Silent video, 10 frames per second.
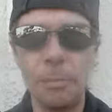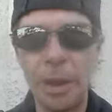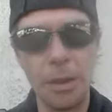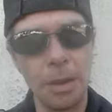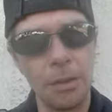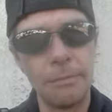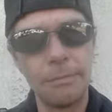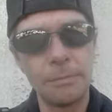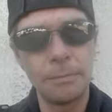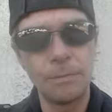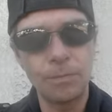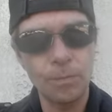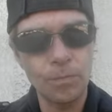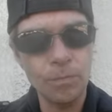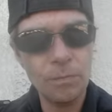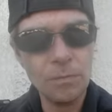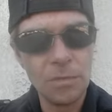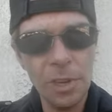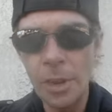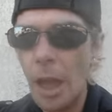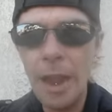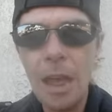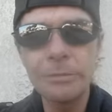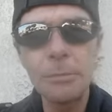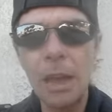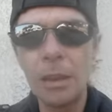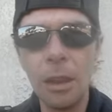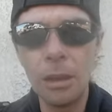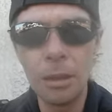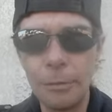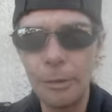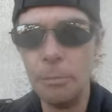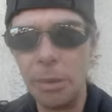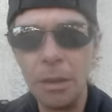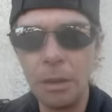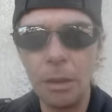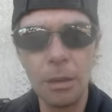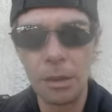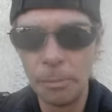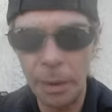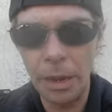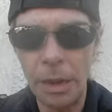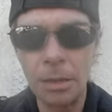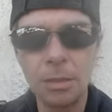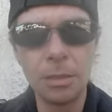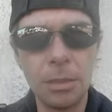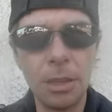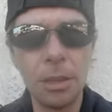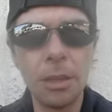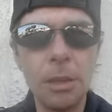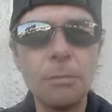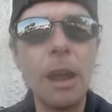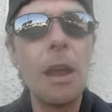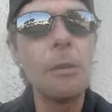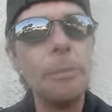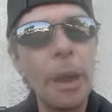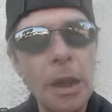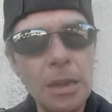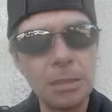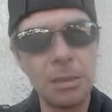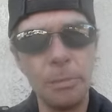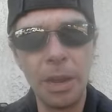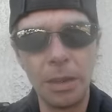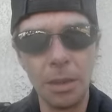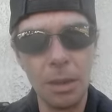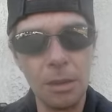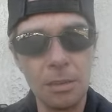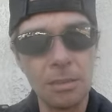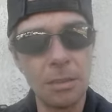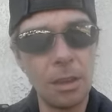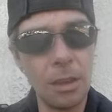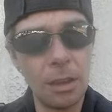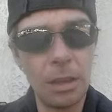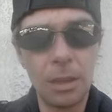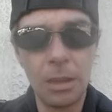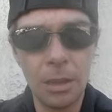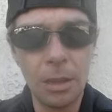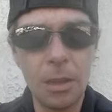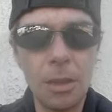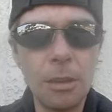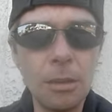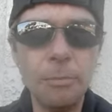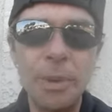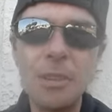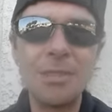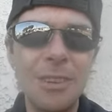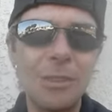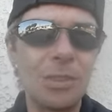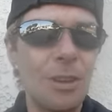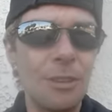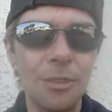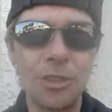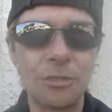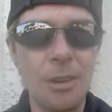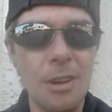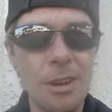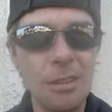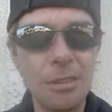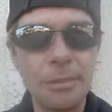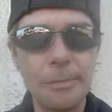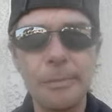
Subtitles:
opinion, not having my love for Bill and the band, my unbiased opinion is Bill's new song, Strong.